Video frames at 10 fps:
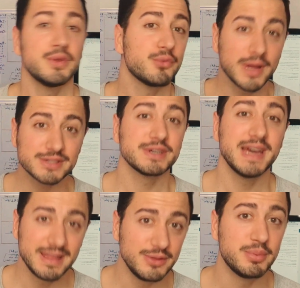but what
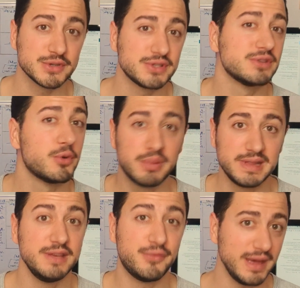again the person
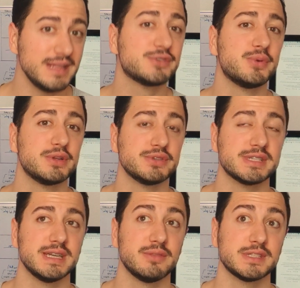completely failed to
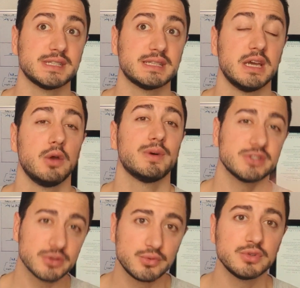understand was that
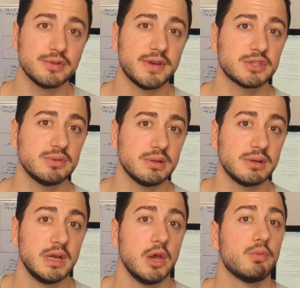what's the counterfactual?
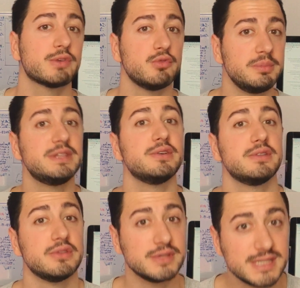What would be
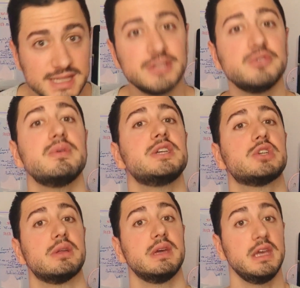the, the
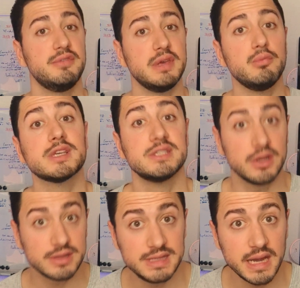situation if he was
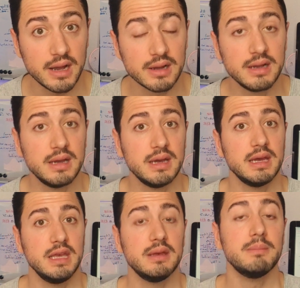not there?
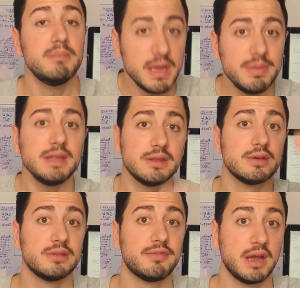Maybe
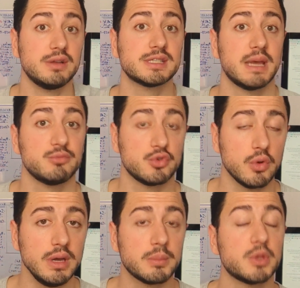the, the violence kept
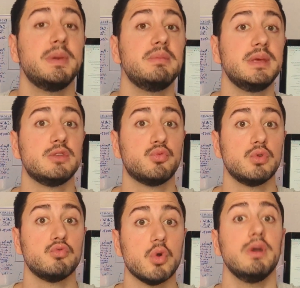growing, but maybe it
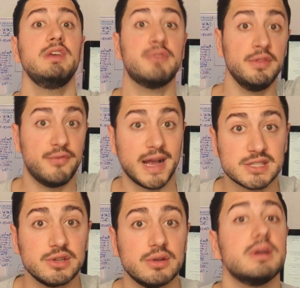would grow even
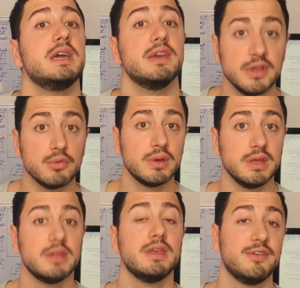faster if he,
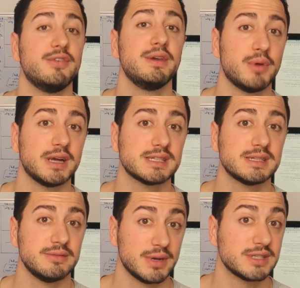if he
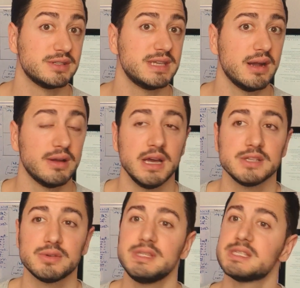was, wasn't there.
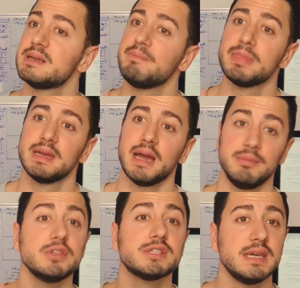So it's,
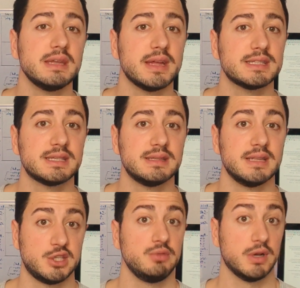I'm not saying that,
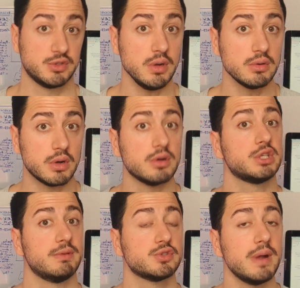that she was wrong or
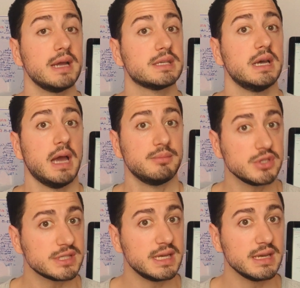she was right. I'm
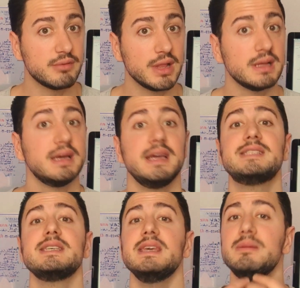just saying, well,
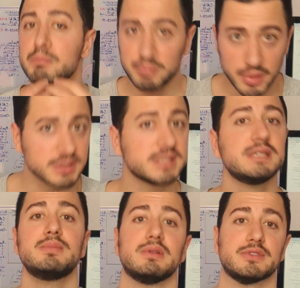it's
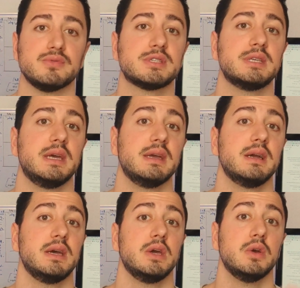impossible to
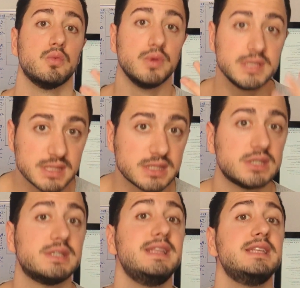say
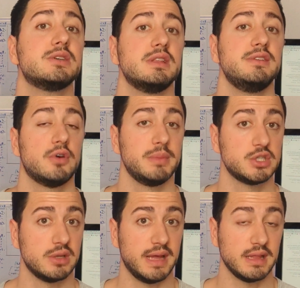with little
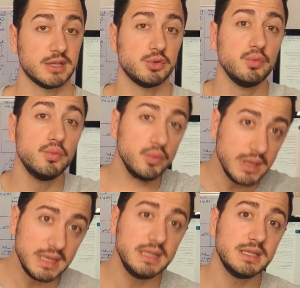information like that. You
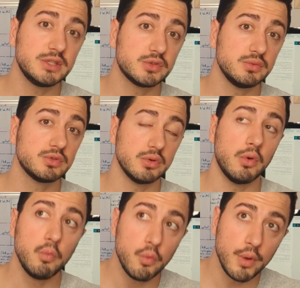really need to,
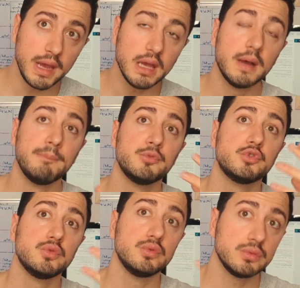a way
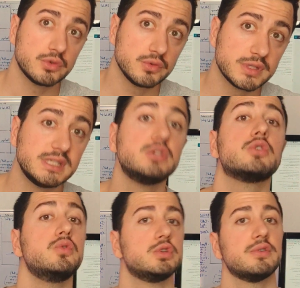to, to see
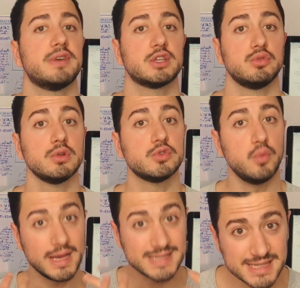the counterfactual
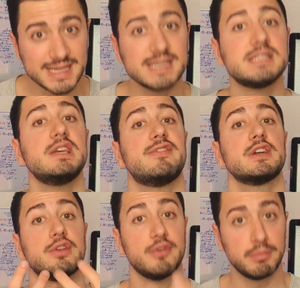to assess the
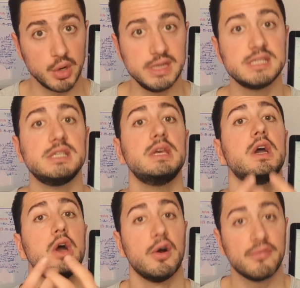effect of a policy
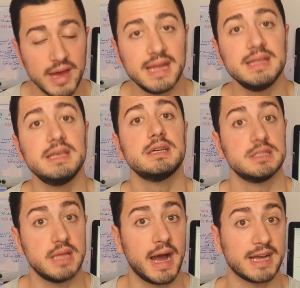of any
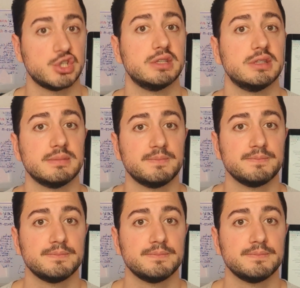action.